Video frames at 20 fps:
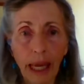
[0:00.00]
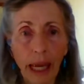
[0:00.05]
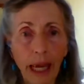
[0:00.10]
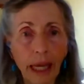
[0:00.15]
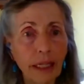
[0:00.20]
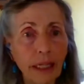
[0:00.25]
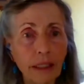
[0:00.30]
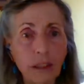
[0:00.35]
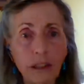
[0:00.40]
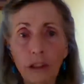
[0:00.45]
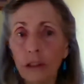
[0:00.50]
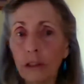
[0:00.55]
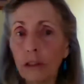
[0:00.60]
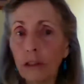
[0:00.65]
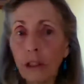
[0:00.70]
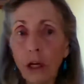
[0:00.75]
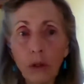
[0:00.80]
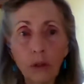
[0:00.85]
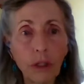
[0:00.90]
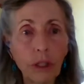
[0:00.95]
and it's
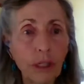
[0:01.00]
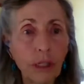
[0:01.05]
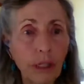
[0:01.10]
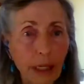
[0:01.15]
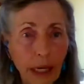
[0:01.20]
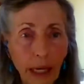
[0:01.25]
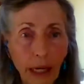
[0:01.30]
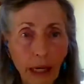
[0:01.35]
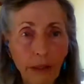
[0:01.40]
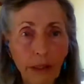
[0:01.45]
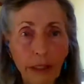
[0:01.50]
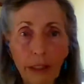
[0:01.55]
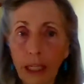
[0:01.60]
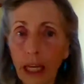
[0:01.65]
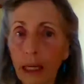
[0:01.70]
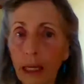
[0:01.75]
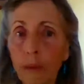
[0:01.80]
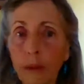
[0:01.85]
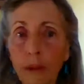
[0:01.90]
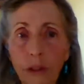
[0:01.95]
loaded down, the
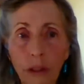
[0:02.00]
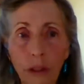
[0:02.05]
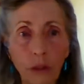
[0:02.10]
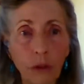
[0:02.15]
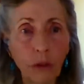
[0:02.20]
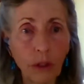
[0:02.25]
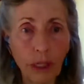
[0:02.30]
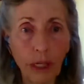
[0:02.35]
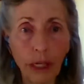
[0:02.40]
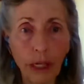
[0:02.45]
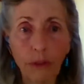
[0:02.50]
table's loaded